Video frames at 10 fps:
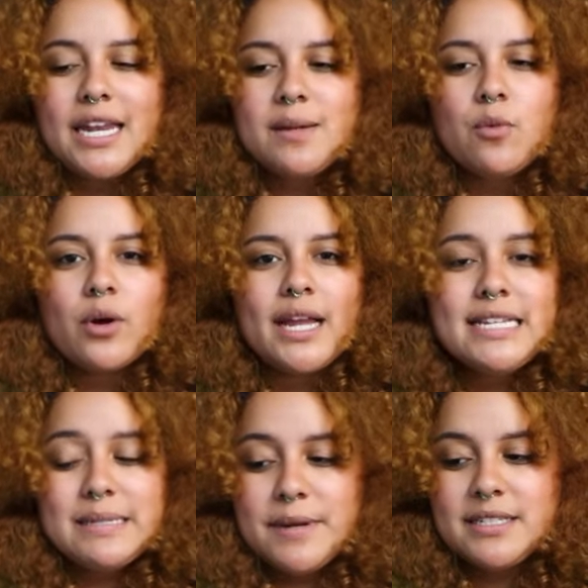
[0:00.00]
any more
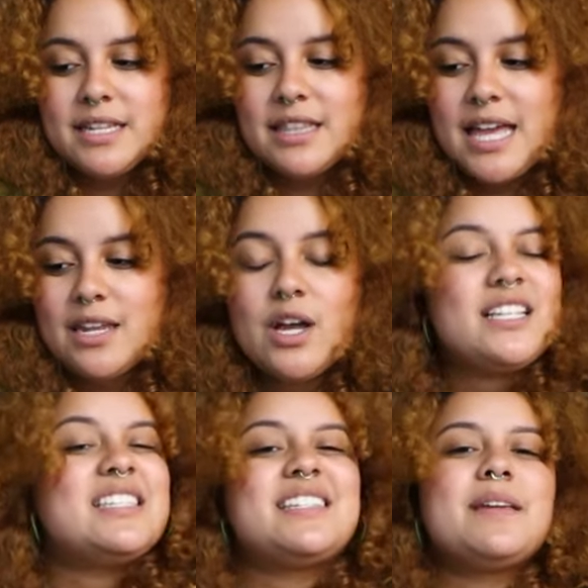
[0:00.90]
intimate than
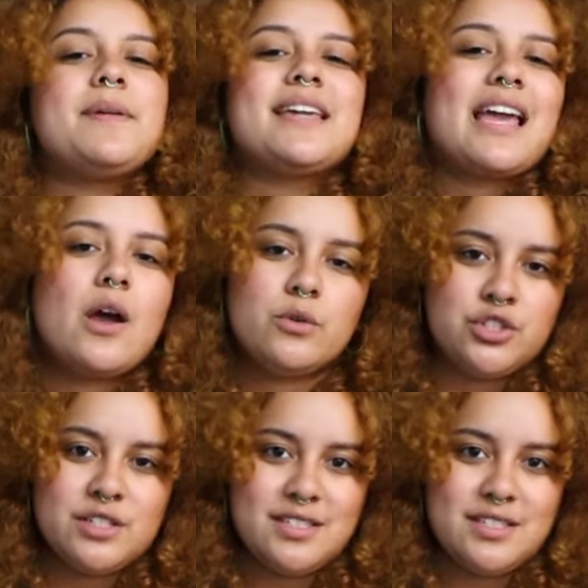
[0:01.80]
a steamy couch